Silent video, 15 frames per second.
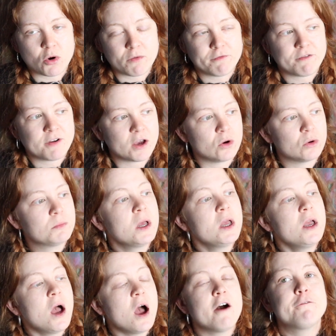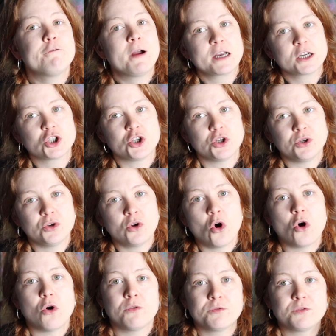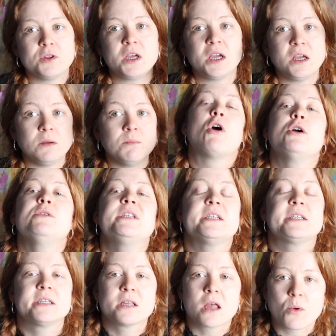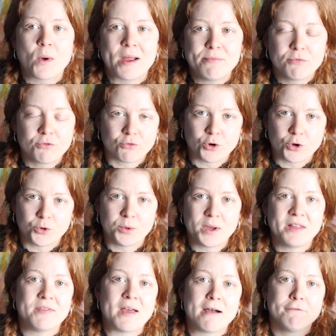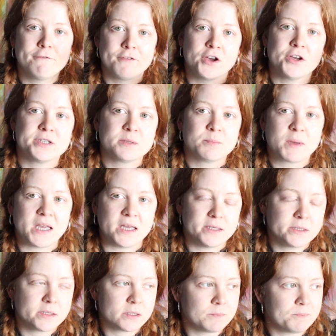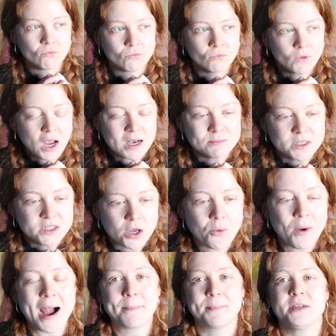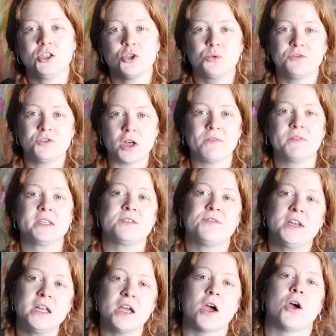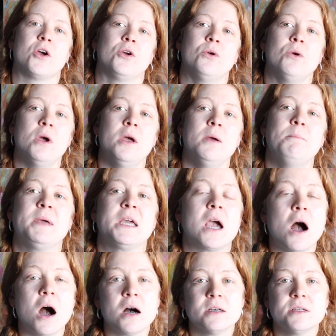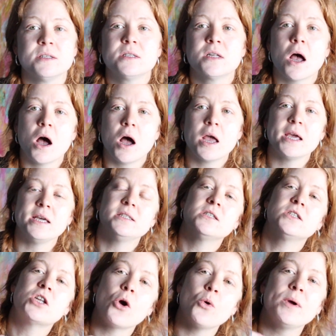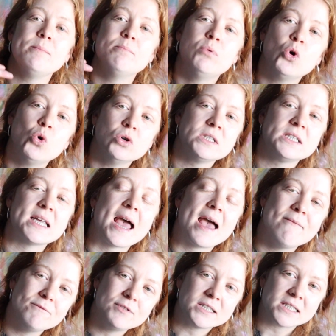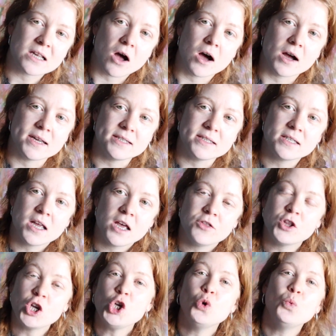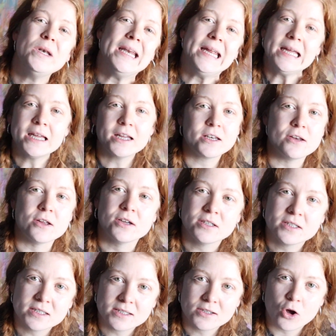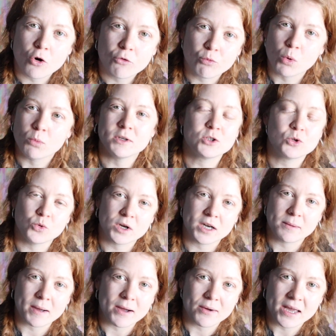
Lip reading: on film, a fraction of the processes I went through in that first piece. I'm so happy to have done this video because it's so important to emphasize the uniqueness of what we're talking about